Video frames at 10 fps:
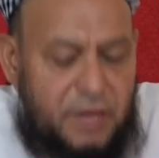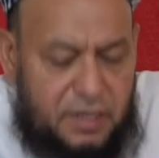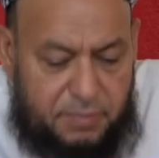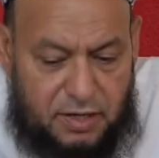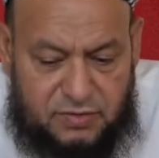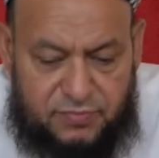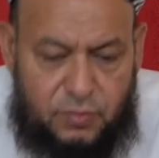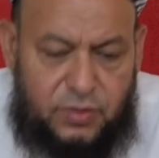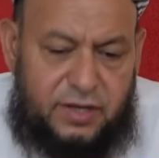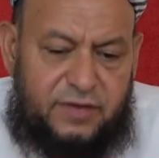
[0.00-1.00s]
many parts of the
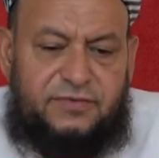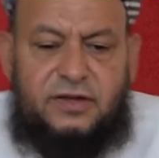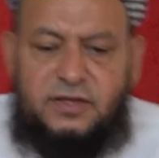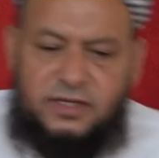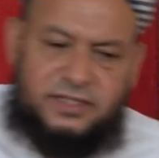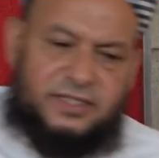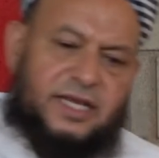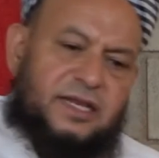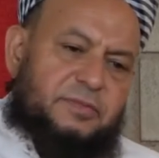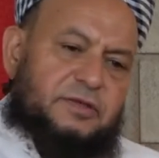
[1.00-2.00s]
world have
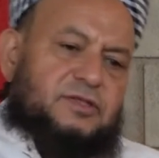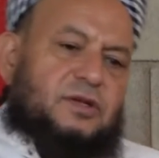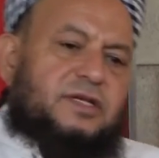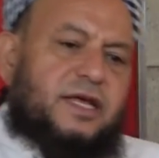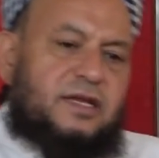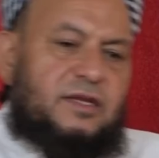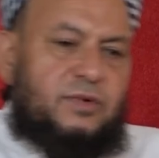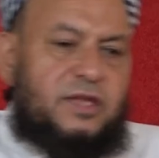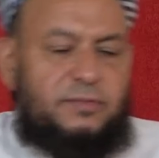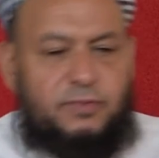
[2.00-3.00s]
stand up in solidarity with them.